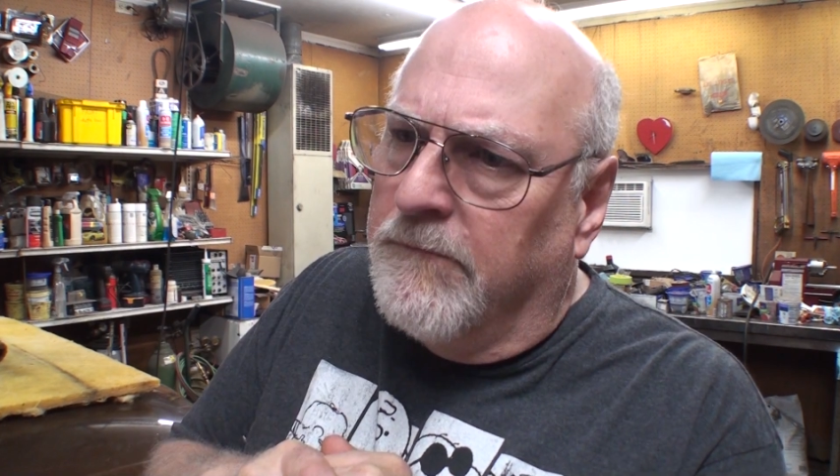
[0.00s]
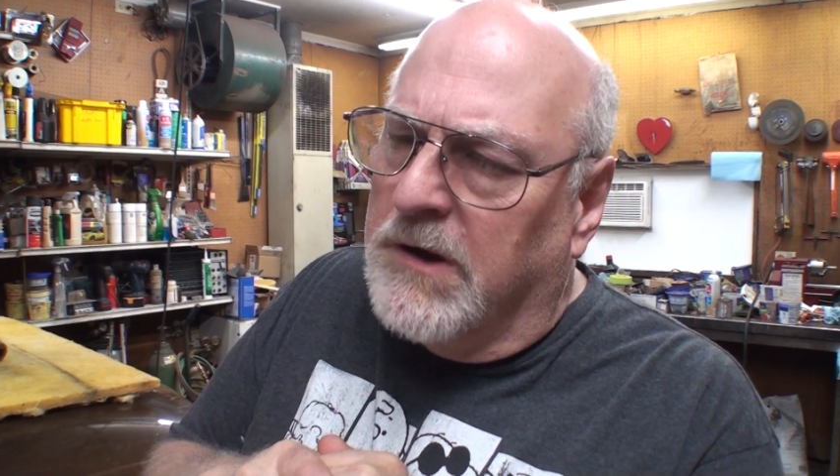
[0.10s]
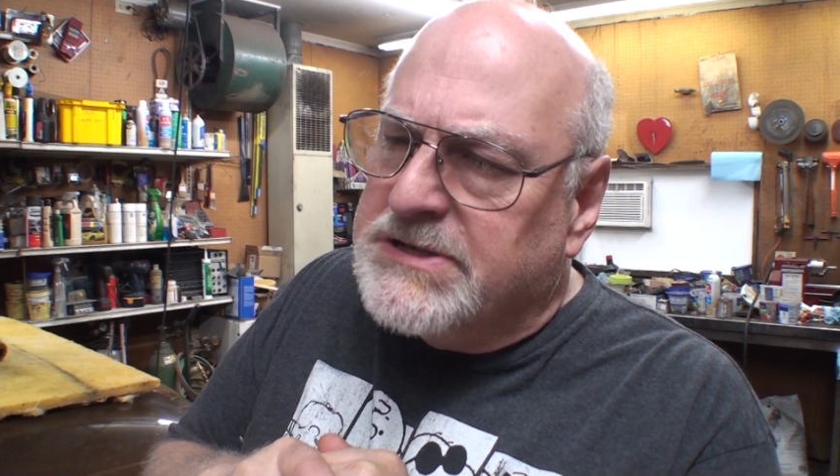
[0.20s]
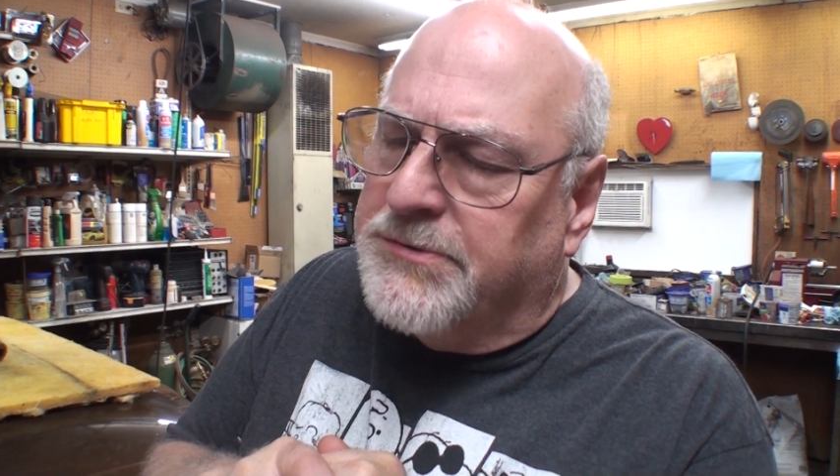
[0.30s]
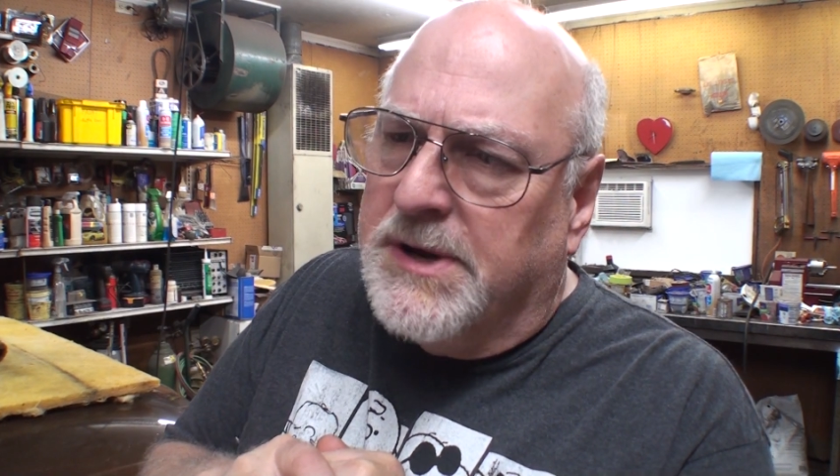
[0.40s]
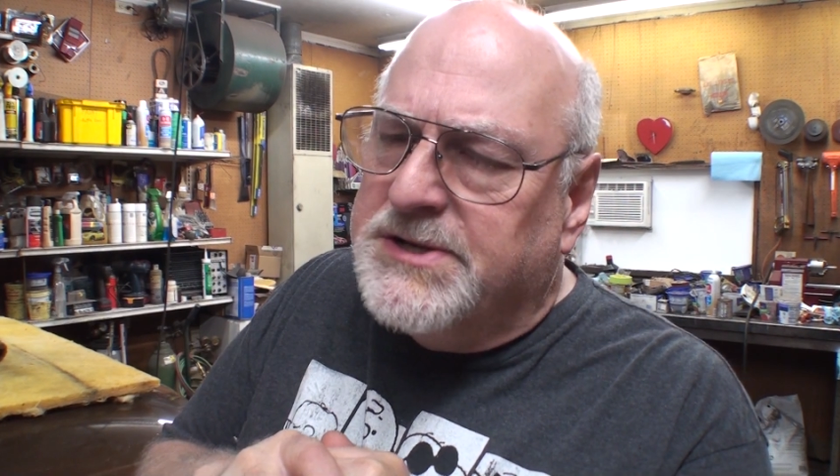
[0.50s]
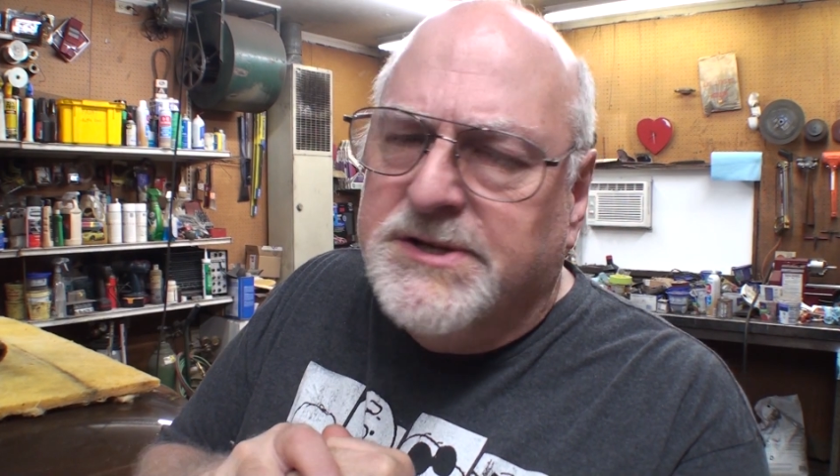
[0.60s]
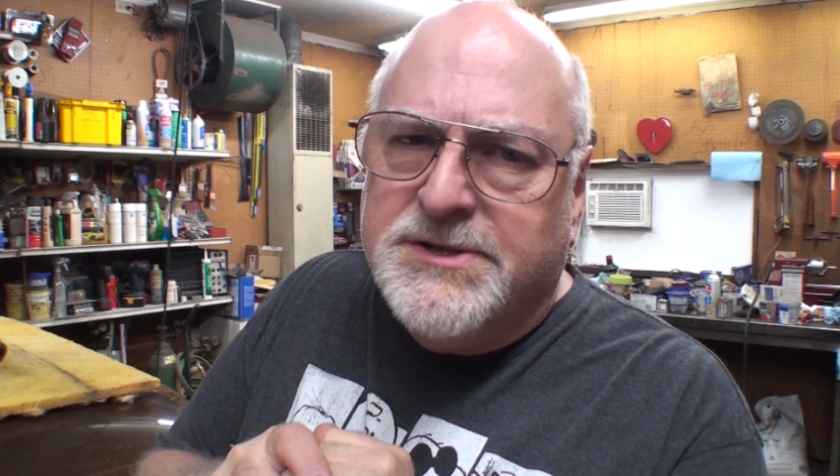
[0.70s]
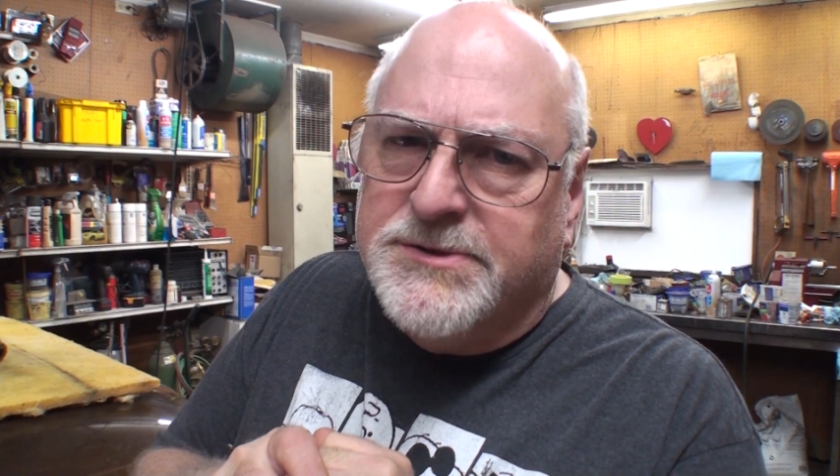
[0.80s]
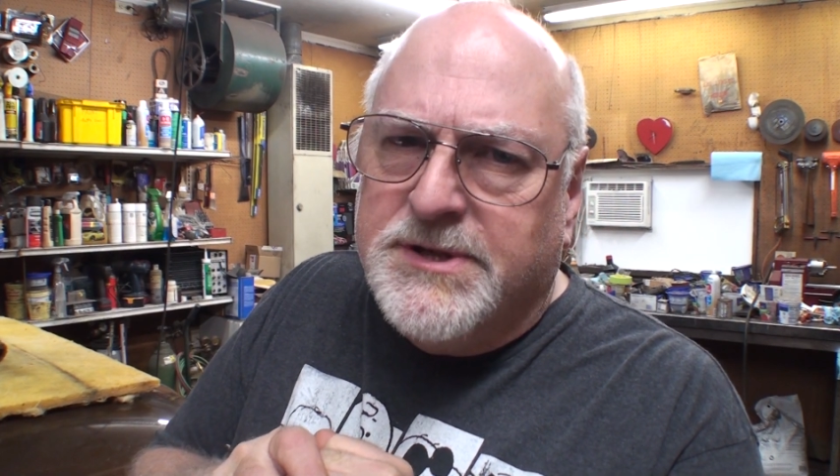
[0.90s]

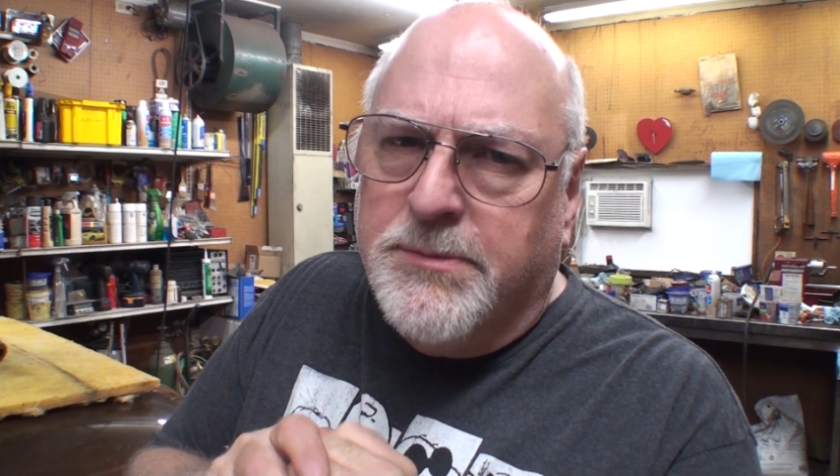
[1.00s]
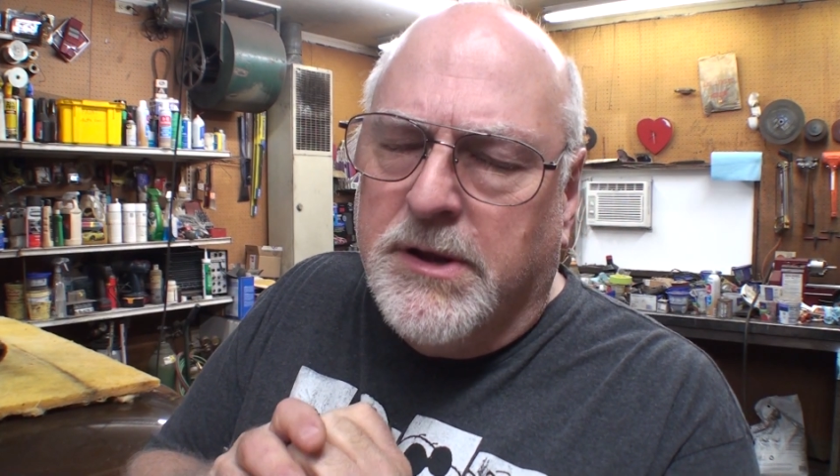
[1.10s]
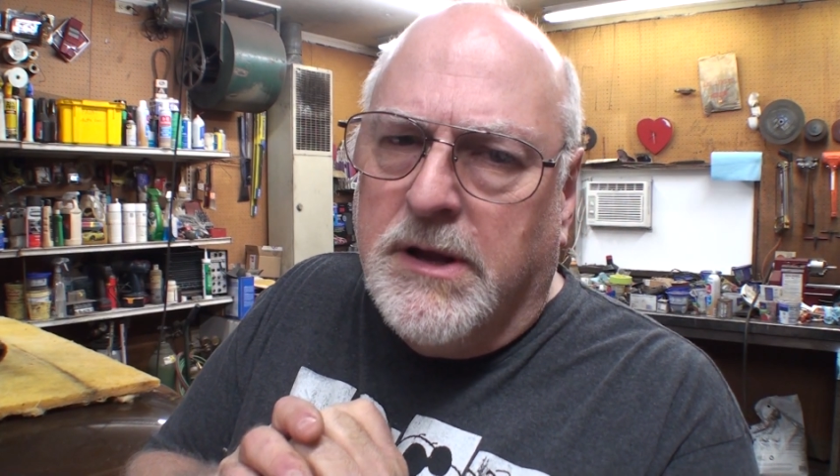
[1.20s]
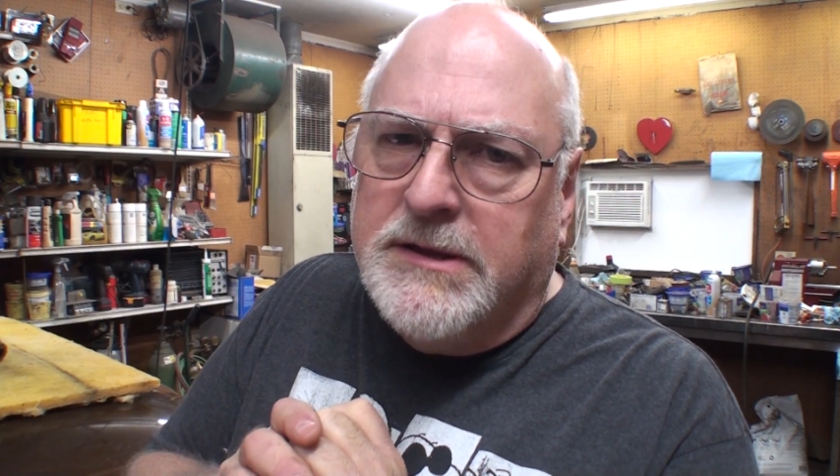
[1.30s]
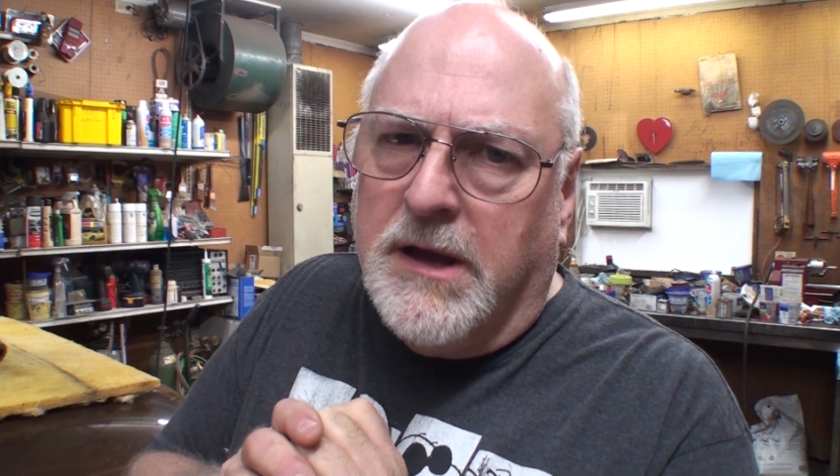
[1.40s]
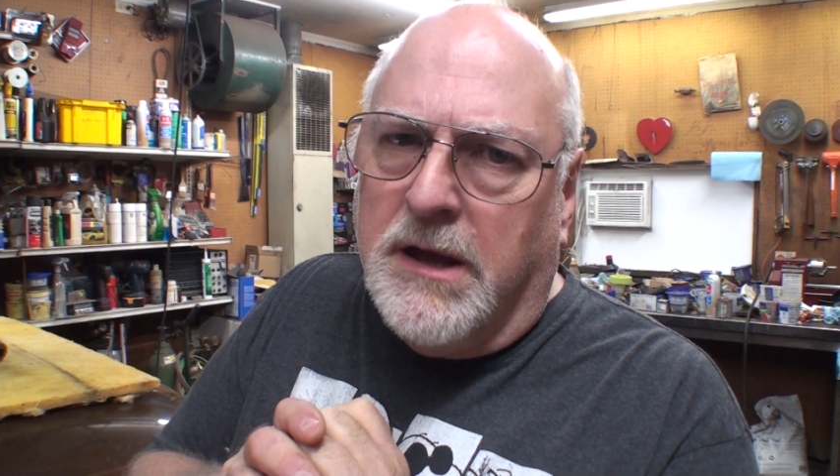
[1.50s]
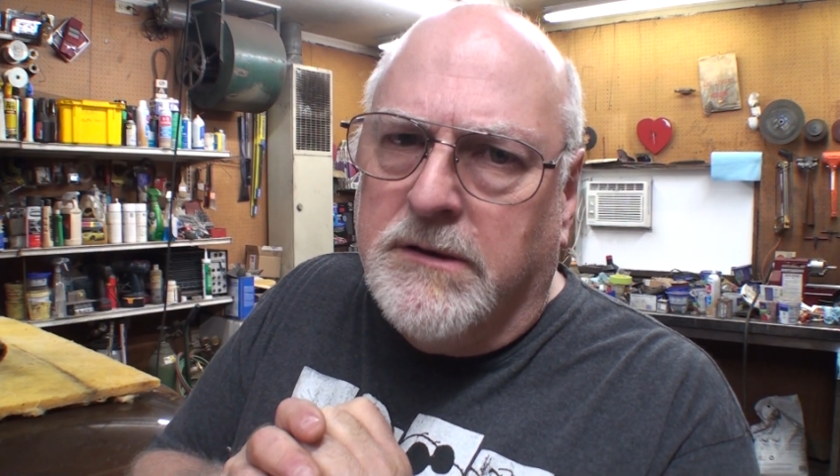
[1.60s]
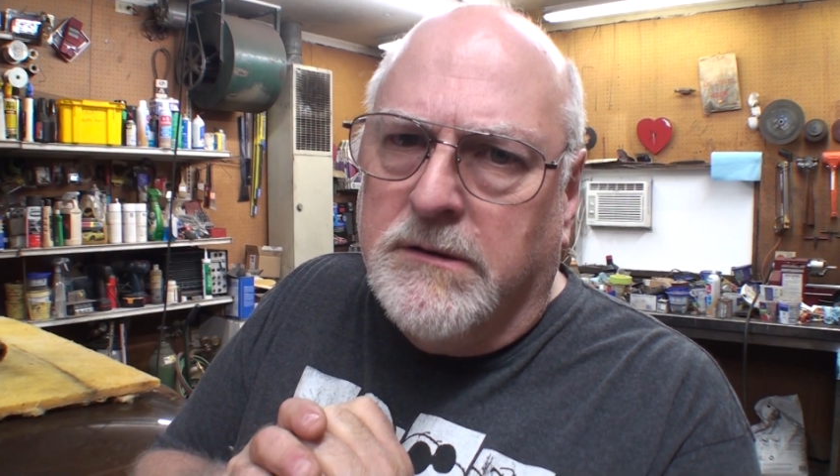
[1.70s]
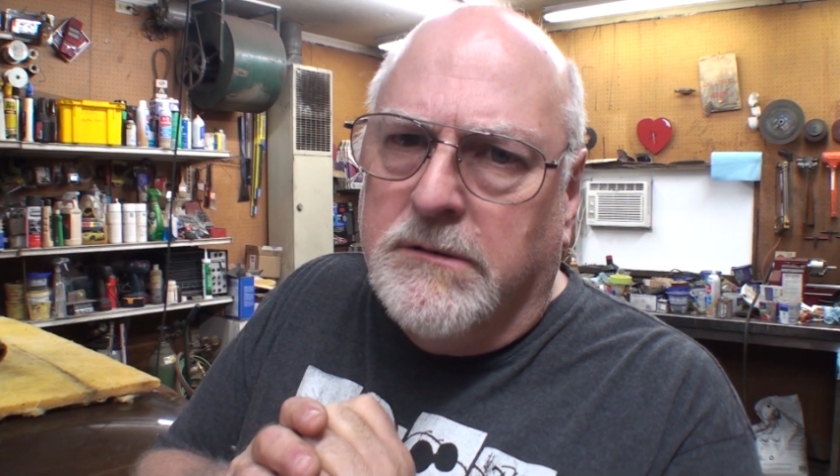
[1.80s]
Restorations or something like that?